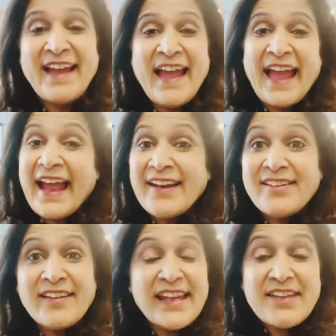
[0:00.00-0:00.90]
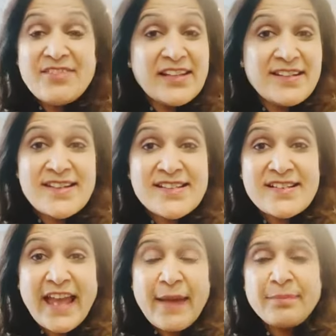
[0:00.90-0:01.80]
And even it
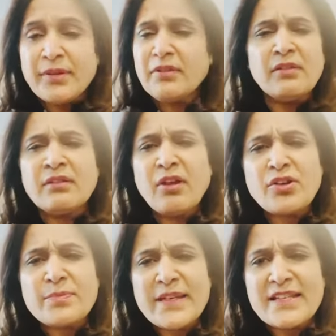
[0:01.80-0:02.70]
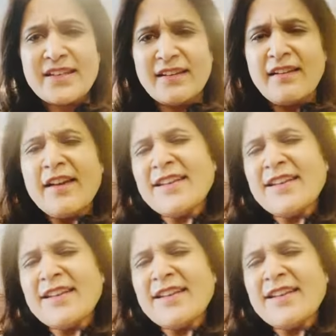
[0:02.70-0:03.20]
doesn't happen, not a big deal.